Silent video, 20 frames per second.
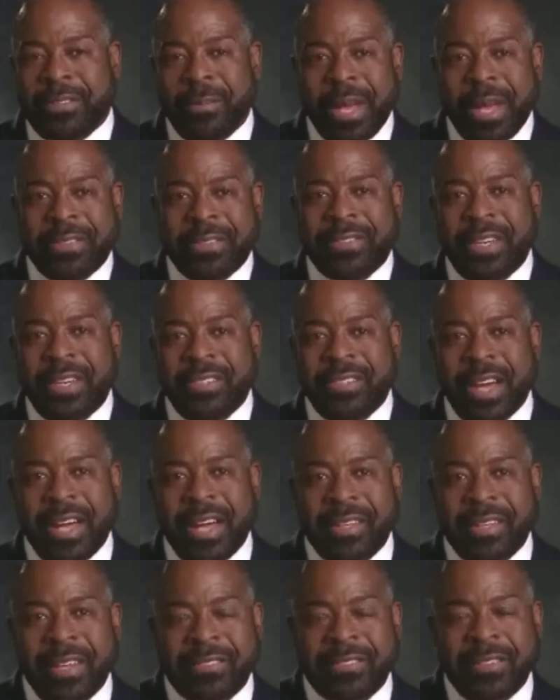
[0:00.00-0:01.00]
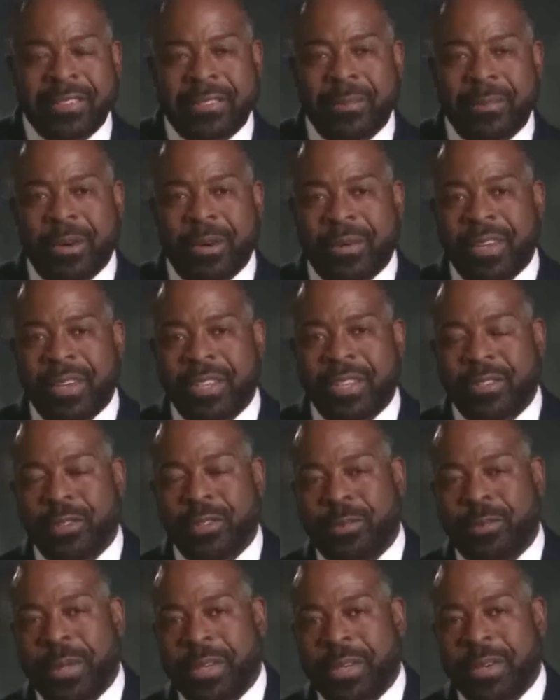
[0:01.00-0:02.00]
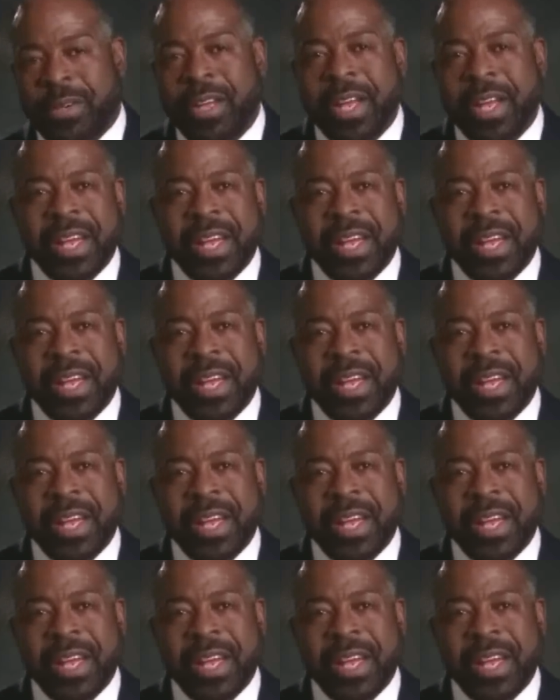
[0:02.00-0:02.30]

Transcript: My son John Leslie is a motivational speaker.